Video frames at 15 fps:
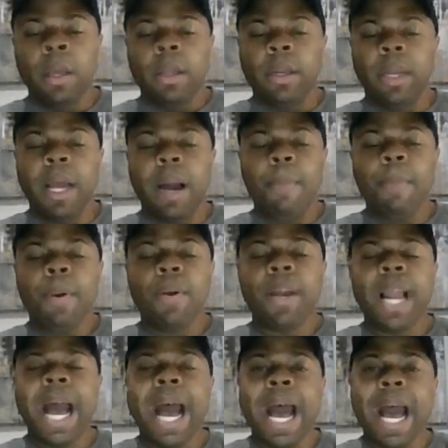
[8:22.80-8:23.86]
Number
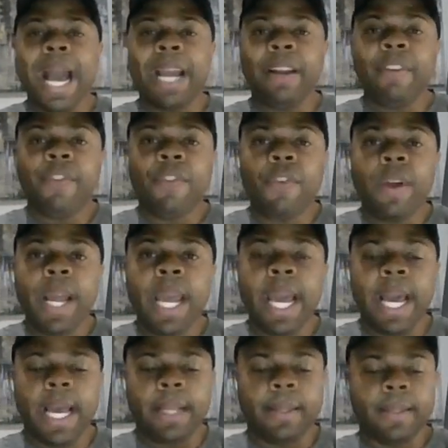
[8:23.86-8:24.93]
nine,
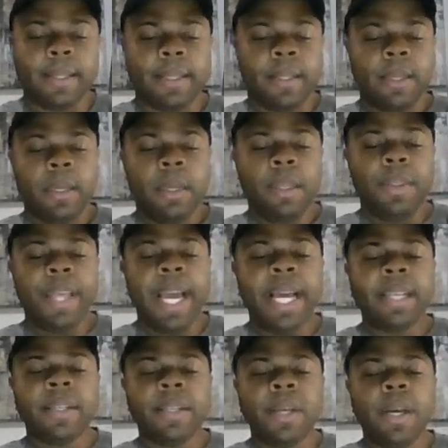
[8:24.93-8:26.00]
friends.
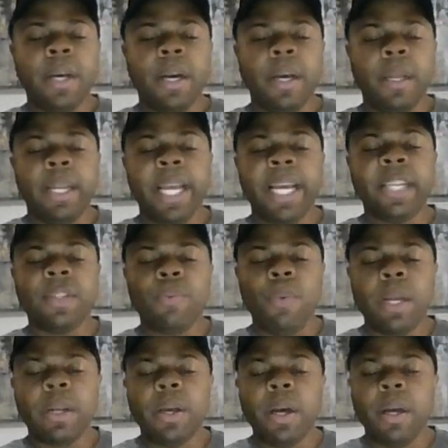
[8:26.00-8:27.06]
This could this
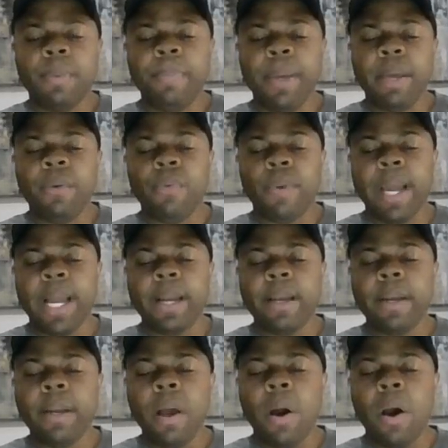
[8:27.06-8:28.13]
one could be
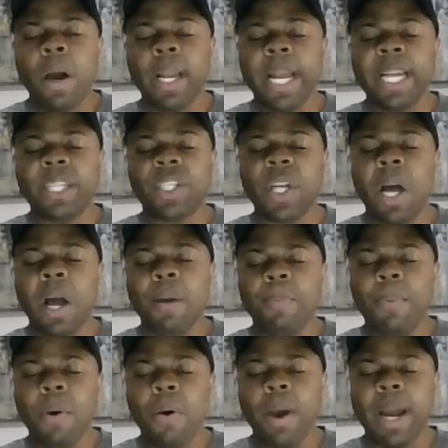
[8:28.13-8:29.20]
written on a
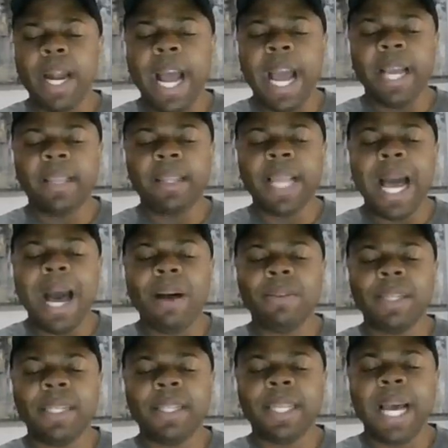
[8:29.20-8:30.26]
chalkboard a
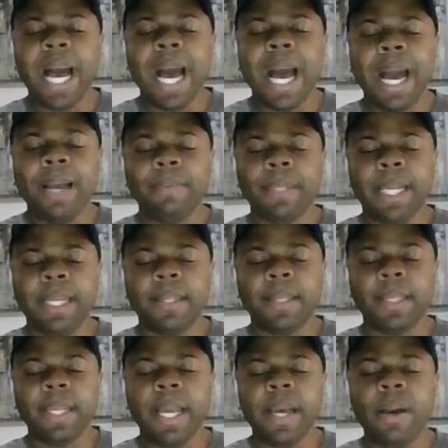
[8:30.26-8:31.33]
thousand times and
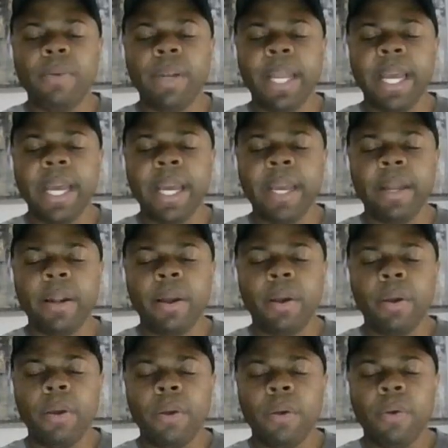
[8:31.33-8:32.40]
still need
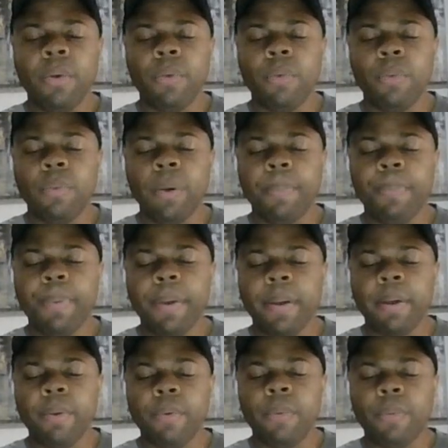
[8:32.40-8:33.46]
rep-
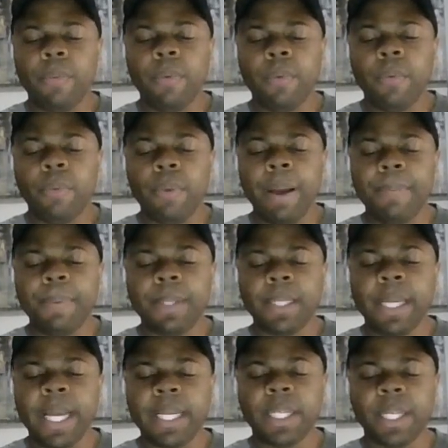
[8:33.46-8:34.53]

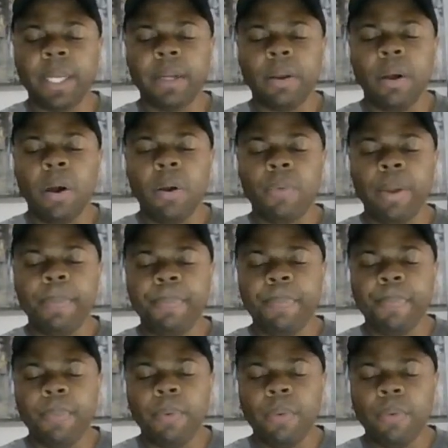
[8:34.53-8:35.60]
repetition or re-
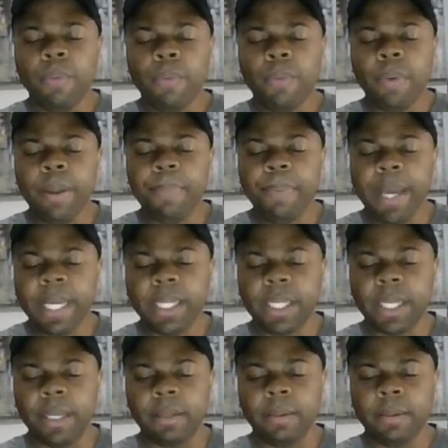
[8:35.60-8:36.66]

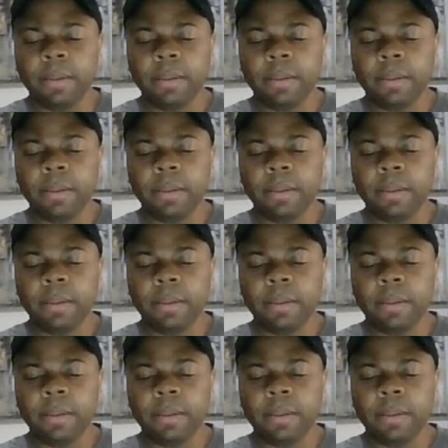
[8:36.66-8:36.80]
repetition.